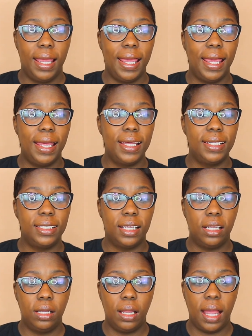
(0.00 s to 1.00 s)
And
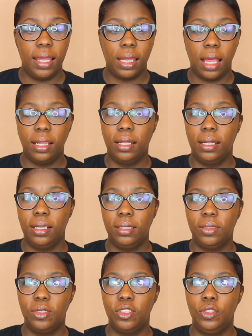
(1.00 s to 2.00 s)

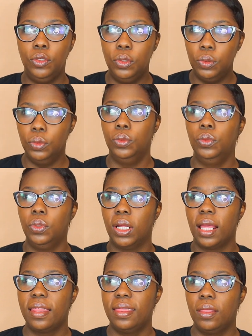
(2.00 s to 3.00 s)
Iyanla knew
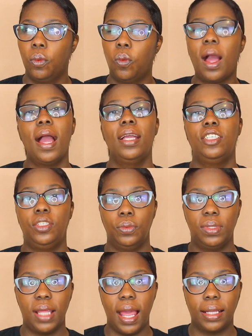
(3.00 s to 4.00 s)
why she
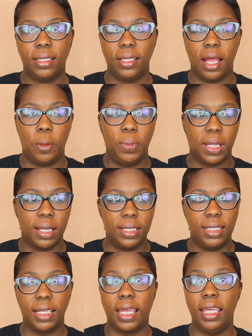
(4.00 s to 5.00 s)
was acting out,
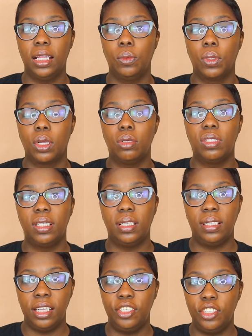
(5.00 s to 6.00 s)
because Nikita would go to
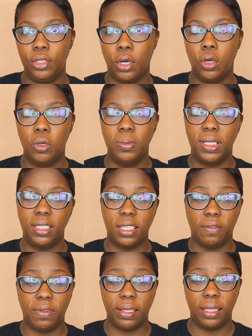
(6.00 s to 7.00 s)
detention homes and
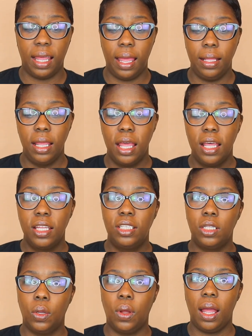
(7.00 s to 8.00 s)
stuff like that.
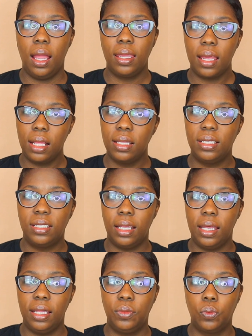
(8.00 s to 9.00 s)
So Iyanla
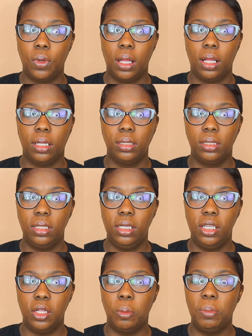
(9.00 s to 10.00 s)
said, well,
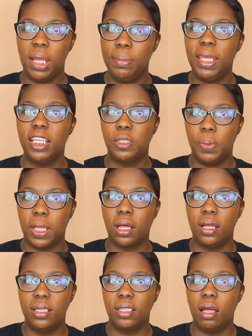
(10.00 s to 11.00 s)
you know, maybe it's
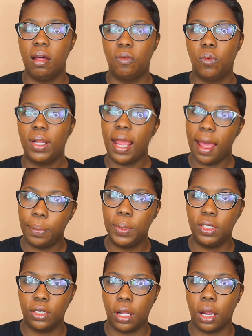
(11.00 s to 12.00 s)
because of what
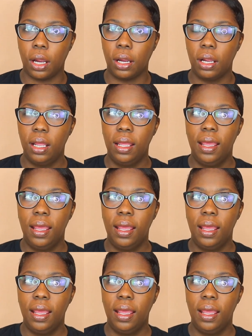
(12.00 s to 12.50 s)
happened to her.